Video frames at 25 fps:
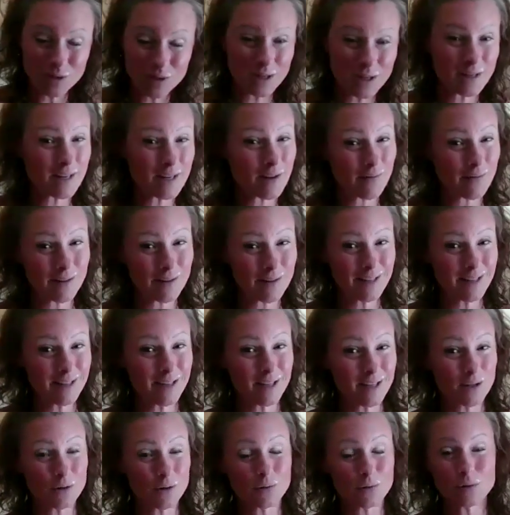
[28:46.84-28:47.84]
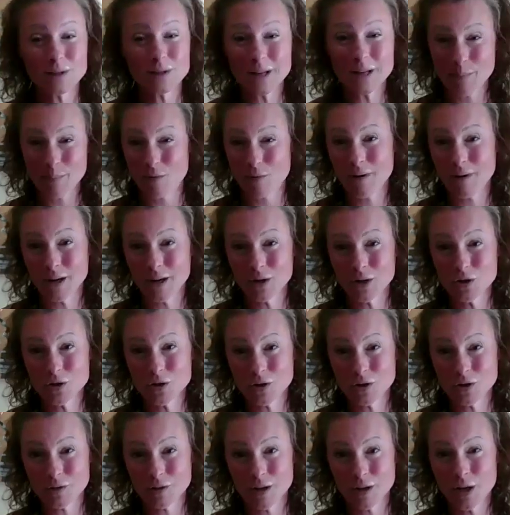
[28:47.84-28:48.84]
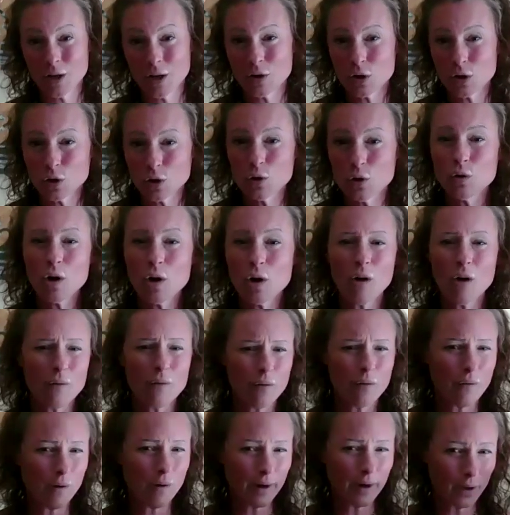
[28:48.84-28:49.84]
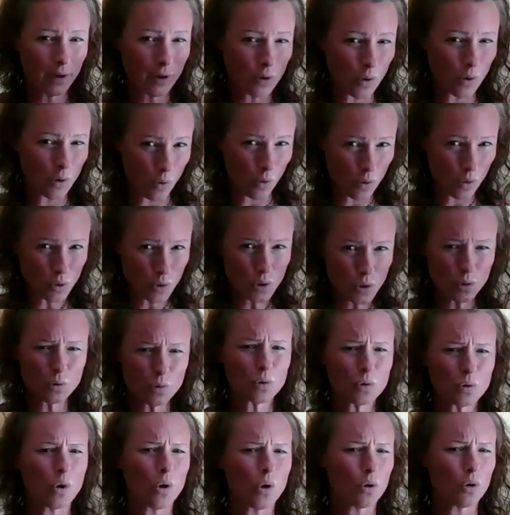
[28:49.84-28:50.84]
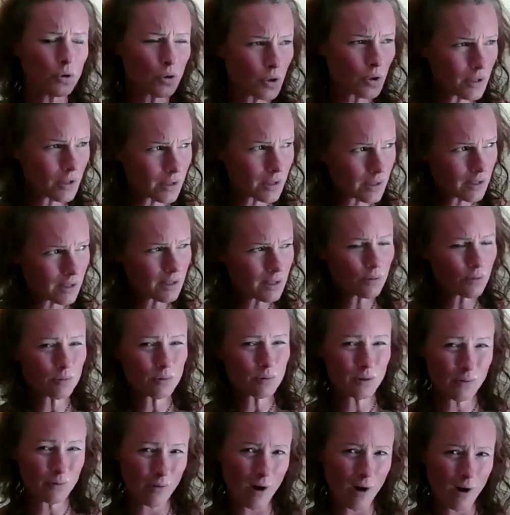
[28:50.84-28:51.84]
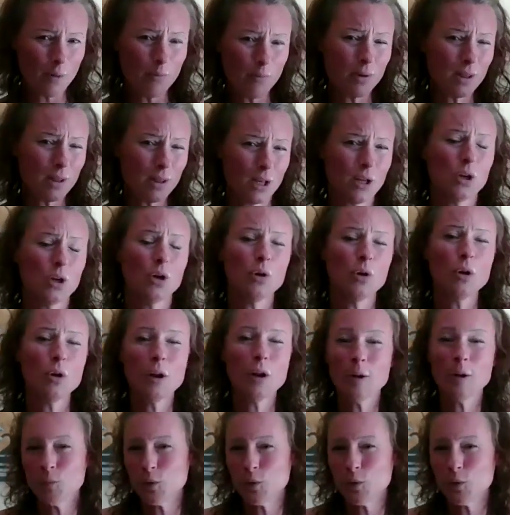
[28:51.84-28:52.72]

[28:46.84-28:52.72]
another lead of separation, that you can't find God or consciousness or divine within you.